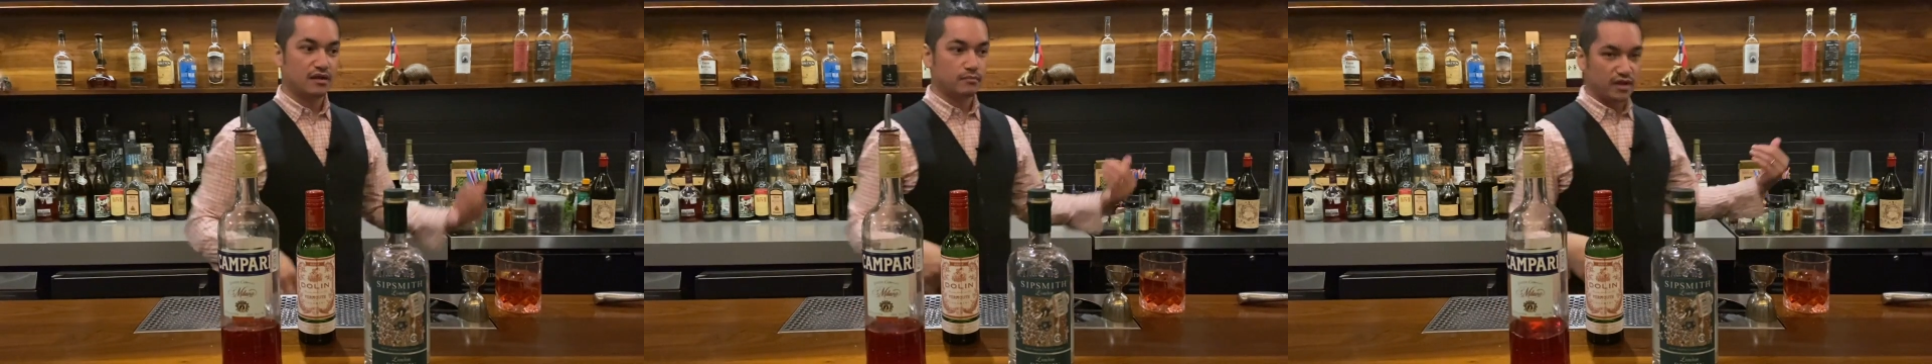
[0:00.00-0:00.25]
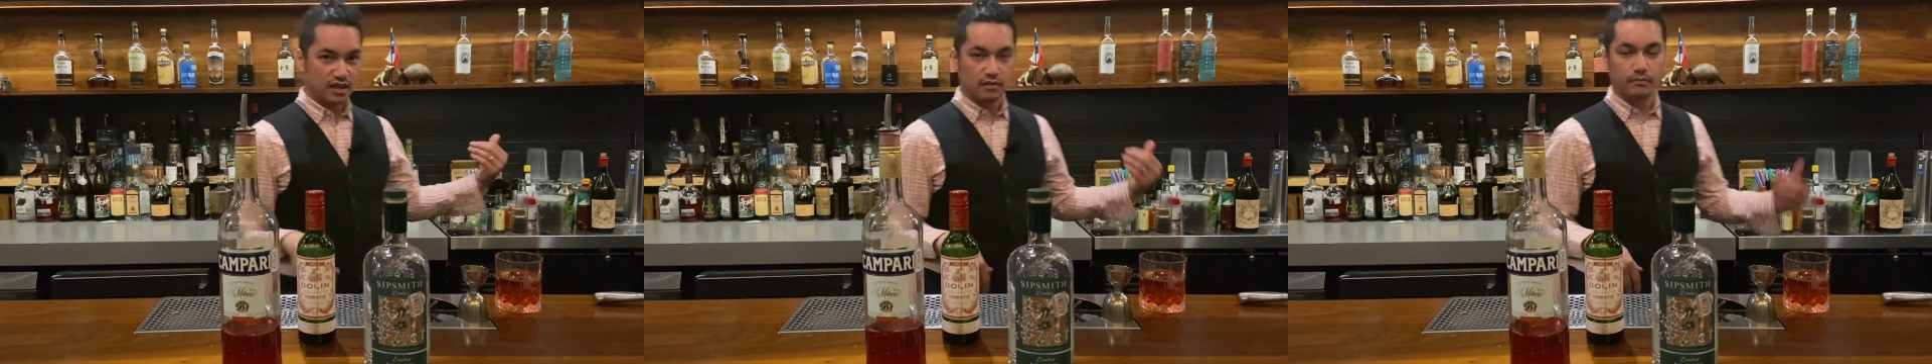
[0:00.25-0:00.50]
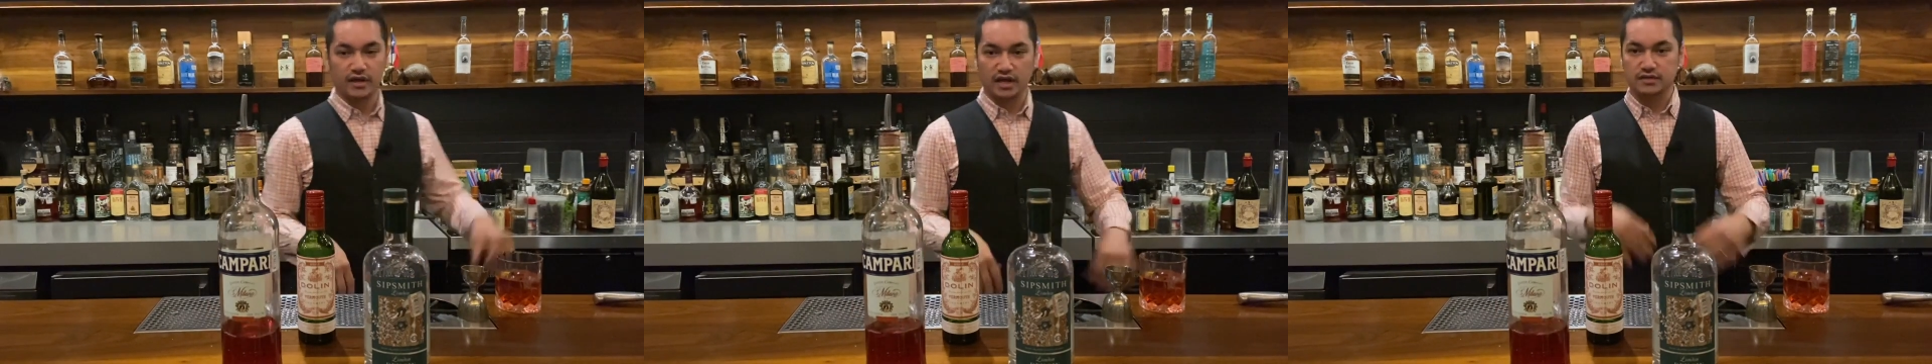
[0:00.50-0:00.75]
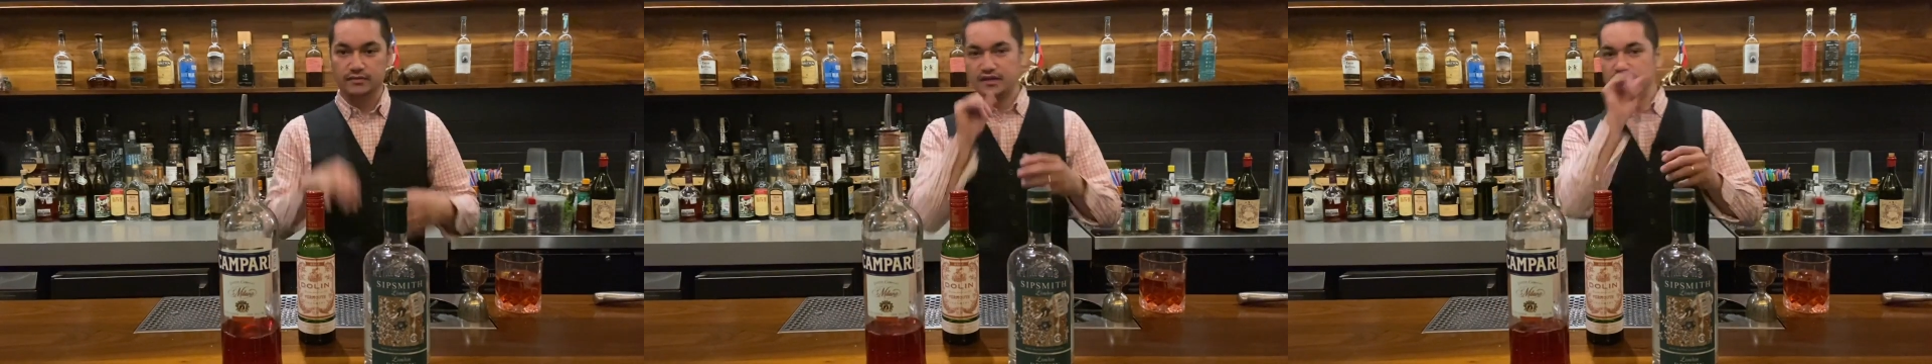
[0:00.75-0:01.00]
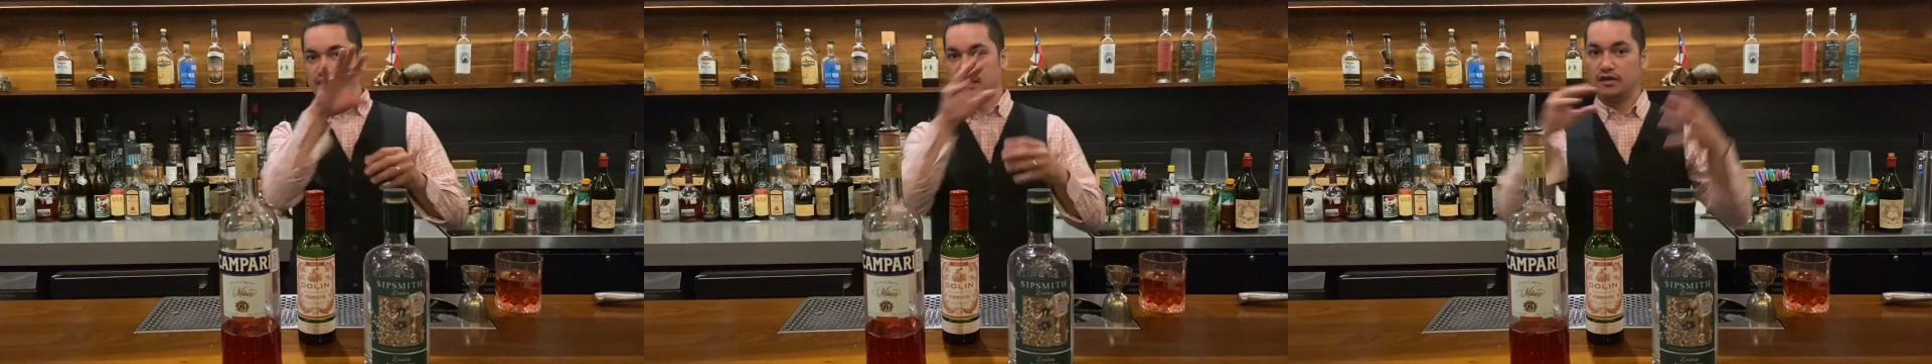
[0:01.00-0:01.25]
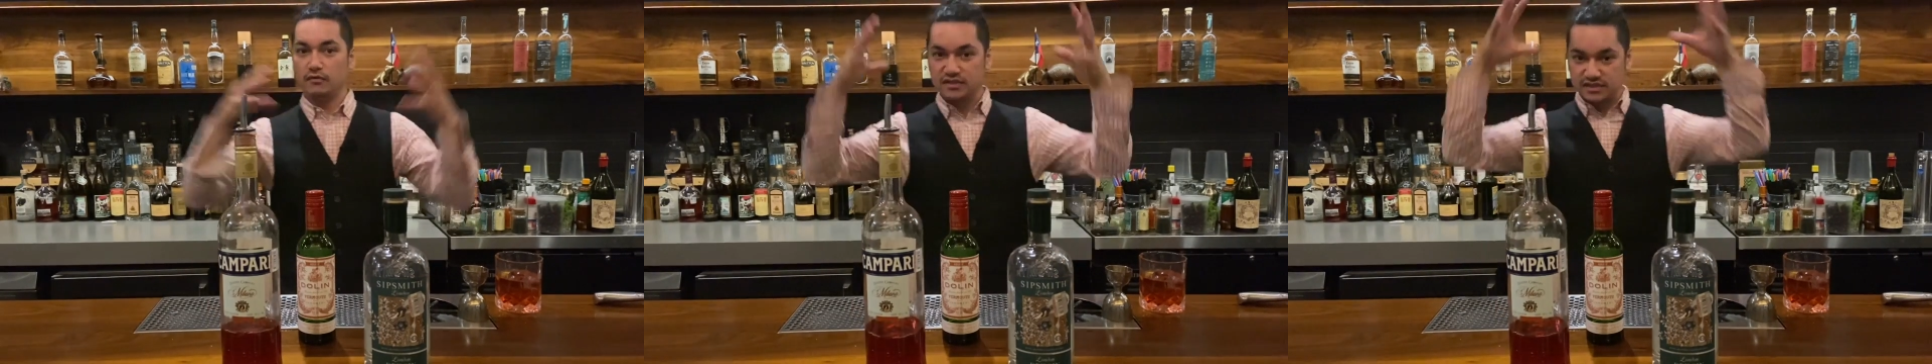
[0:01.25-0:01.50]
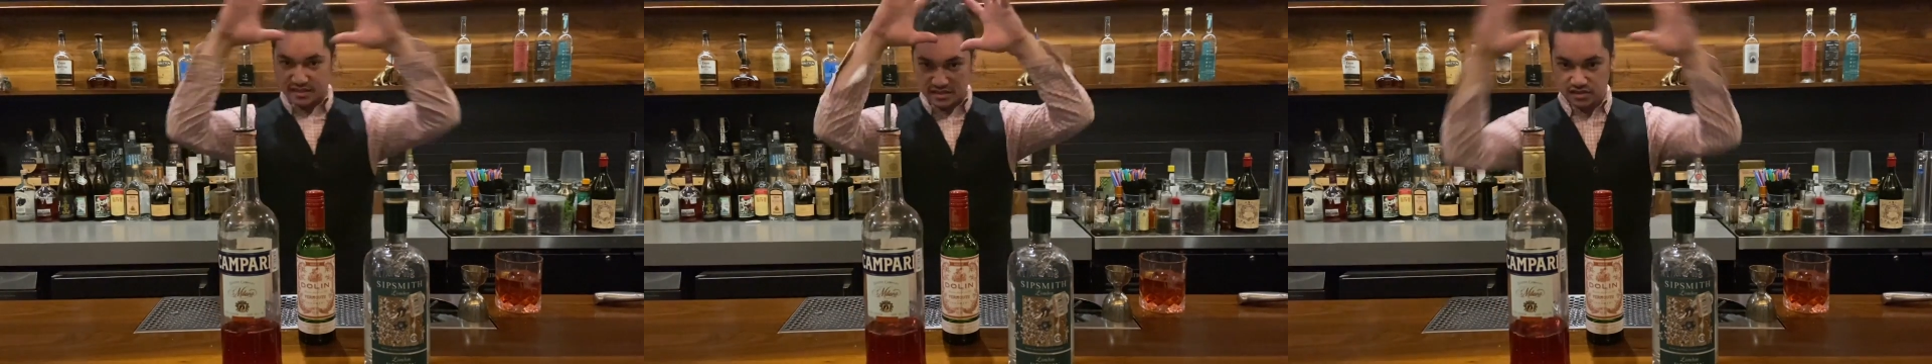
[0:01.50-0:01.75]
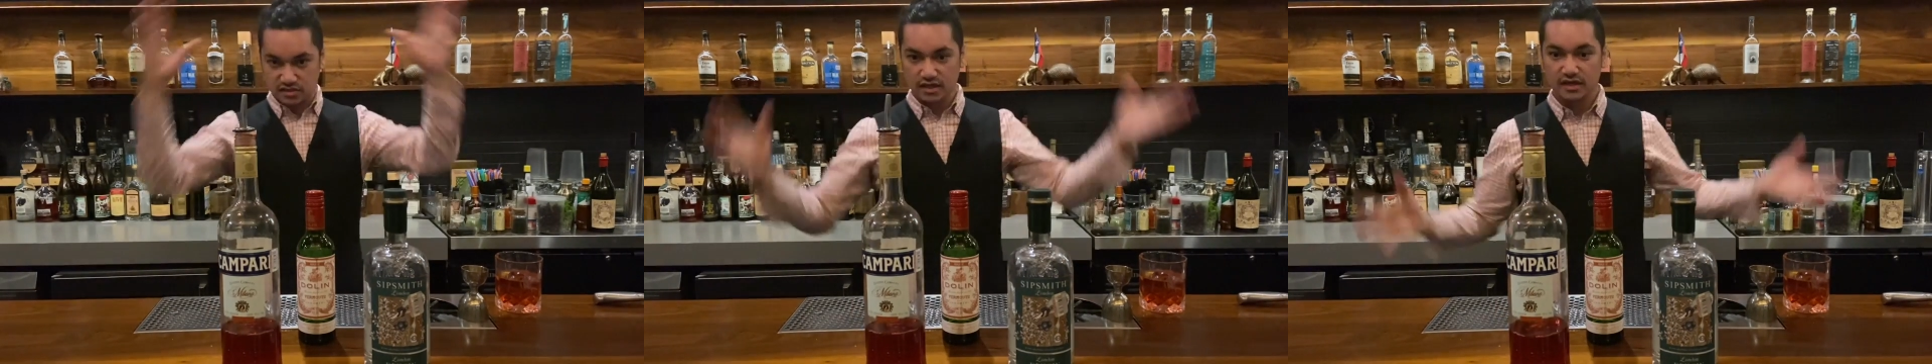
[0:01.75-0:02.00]
He played the bass, but
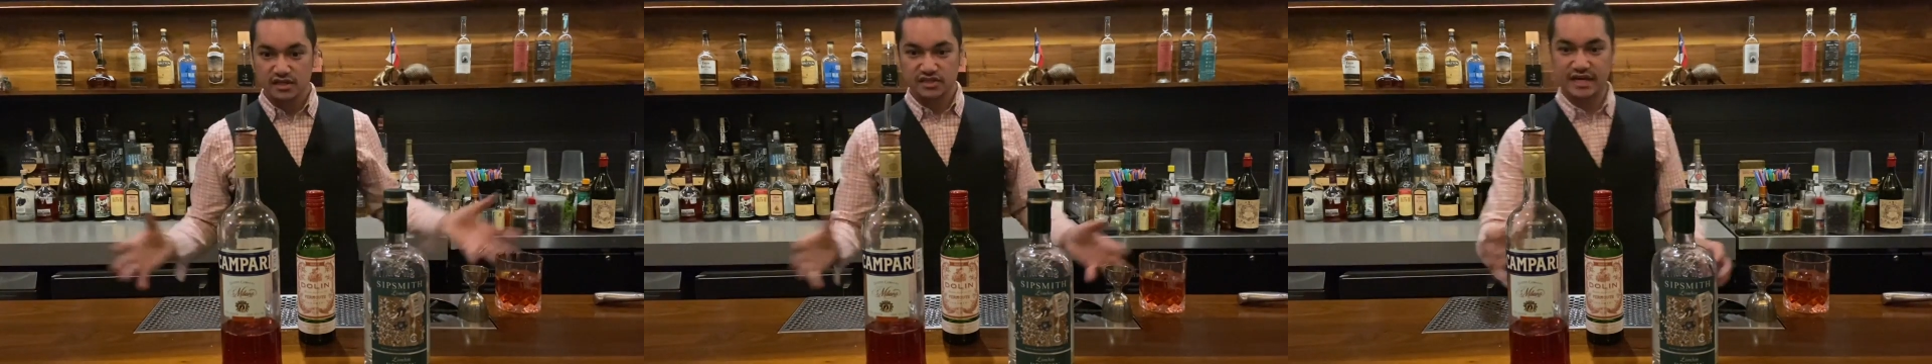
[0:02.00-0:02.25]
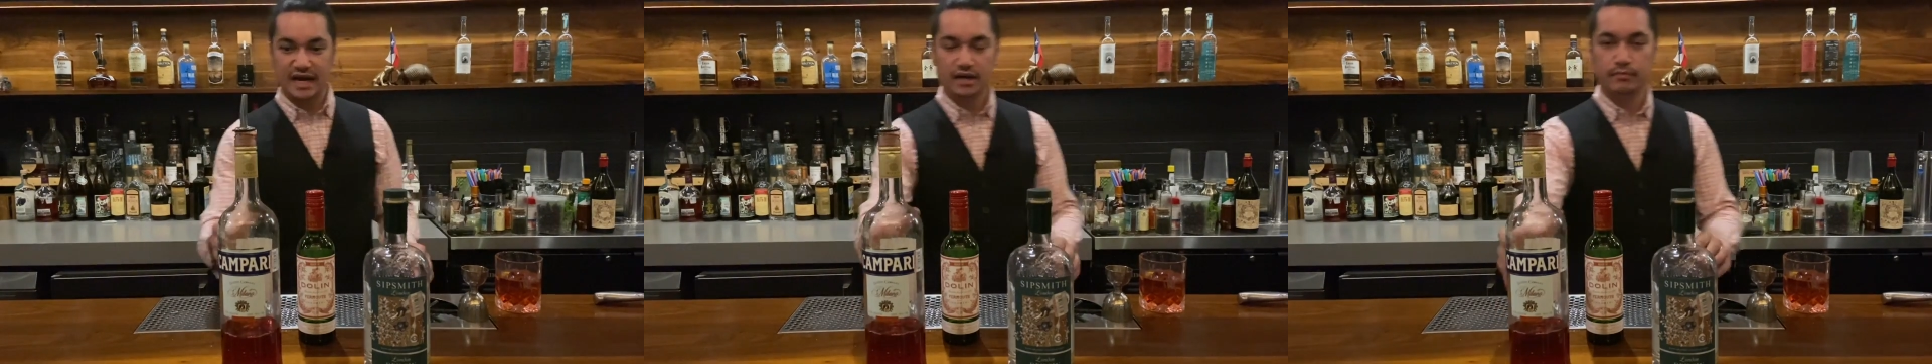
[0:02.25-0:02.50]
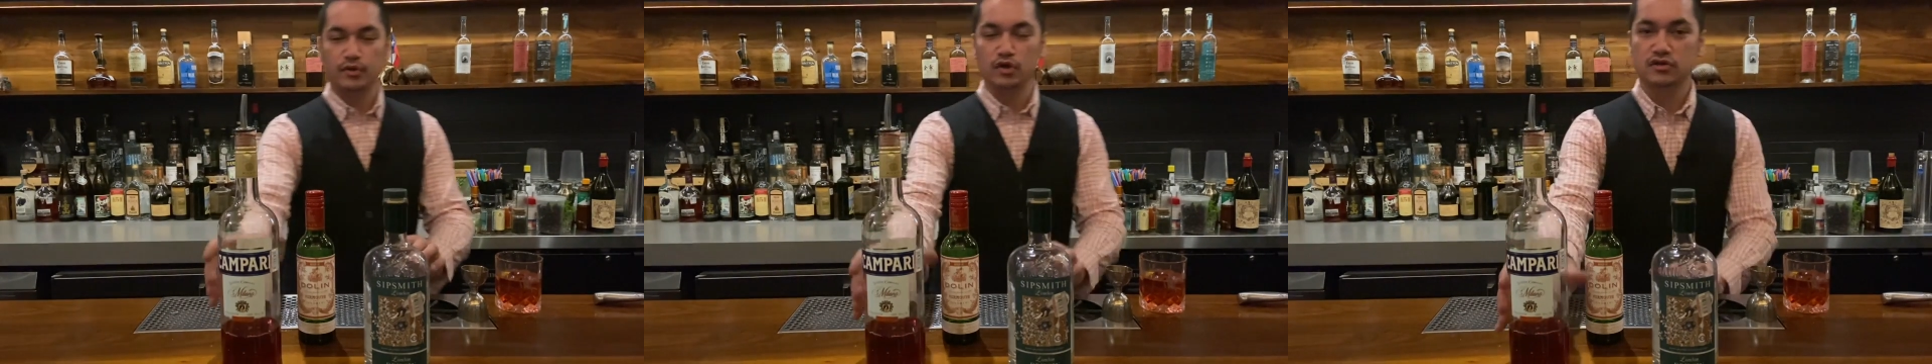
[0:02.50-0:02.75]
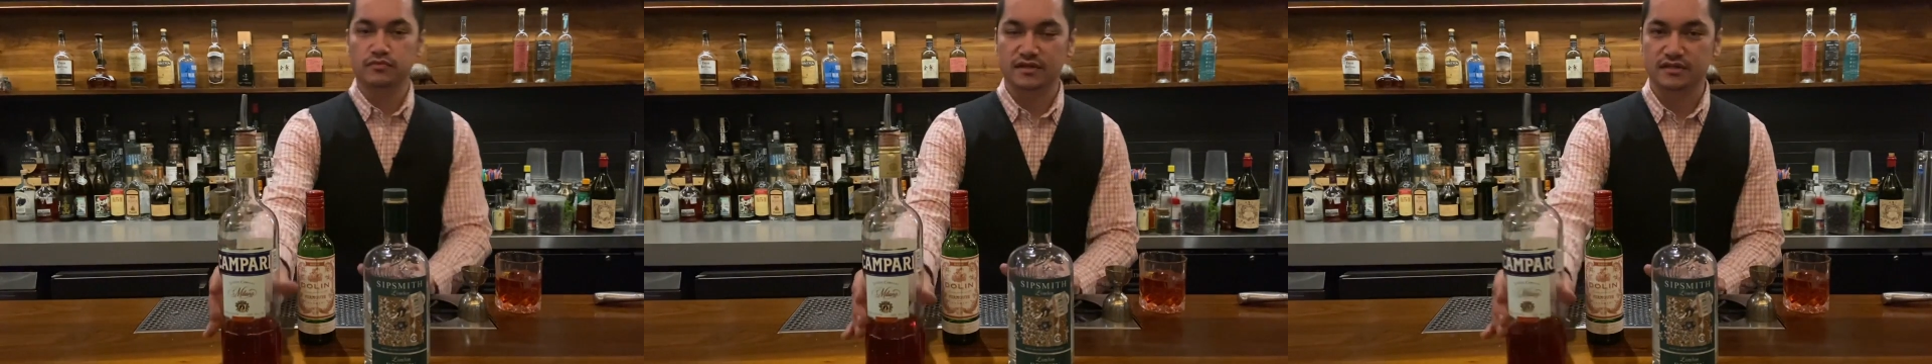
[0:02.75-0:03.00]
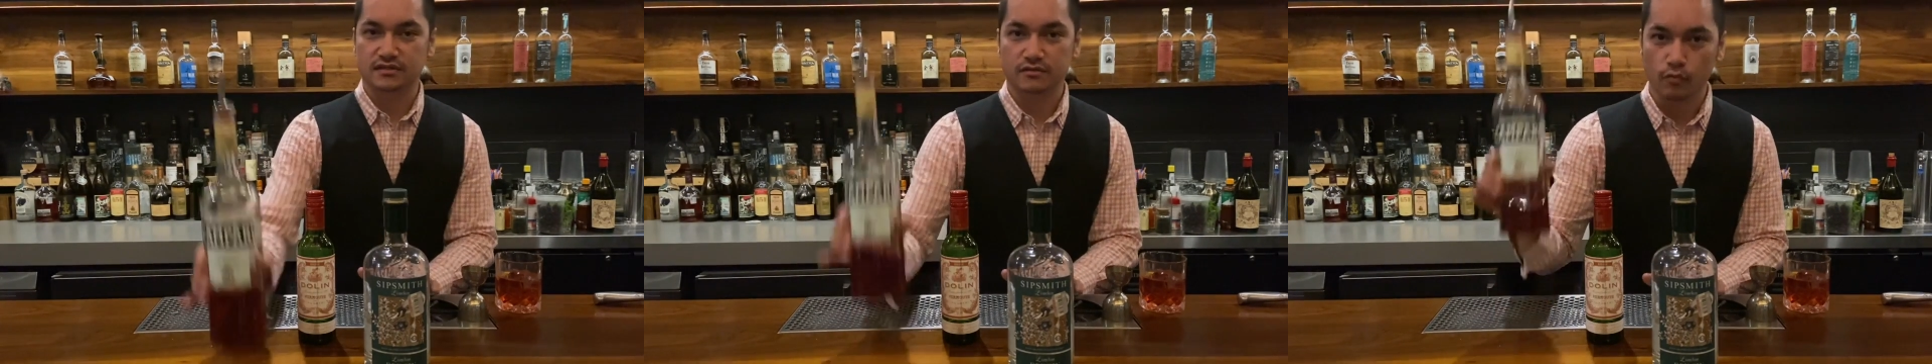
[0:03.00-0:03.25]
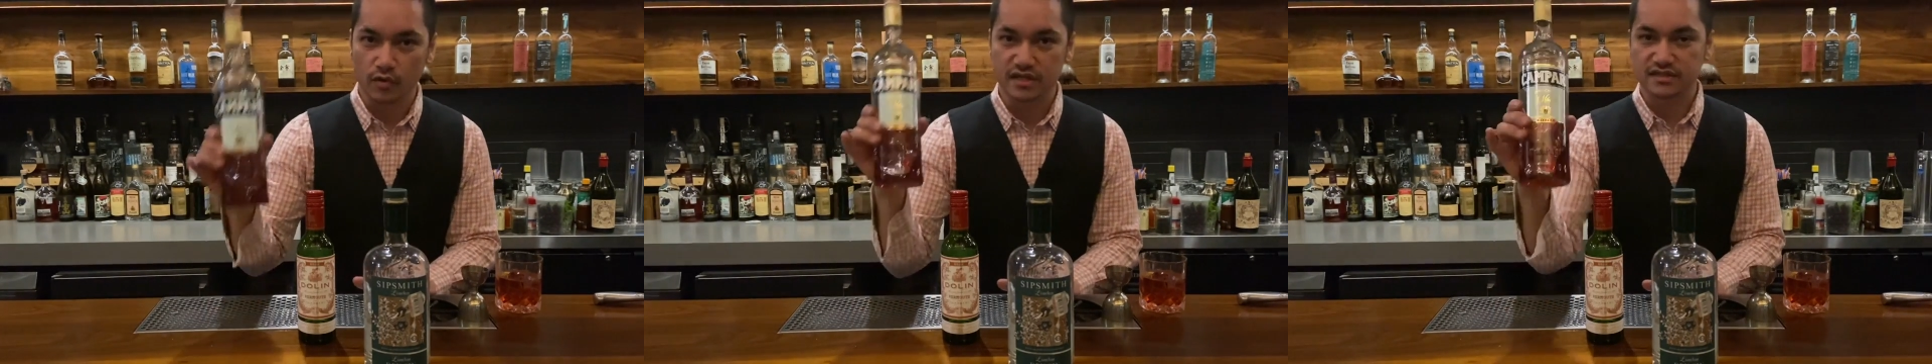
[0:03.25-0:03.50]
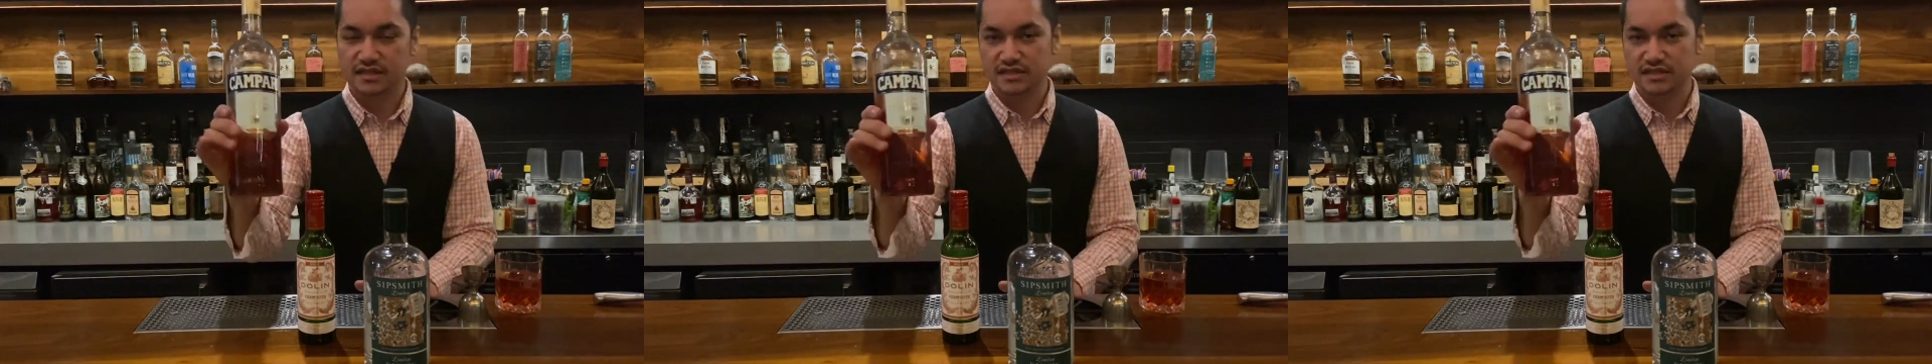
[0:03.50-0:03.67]
Jack Bruce was the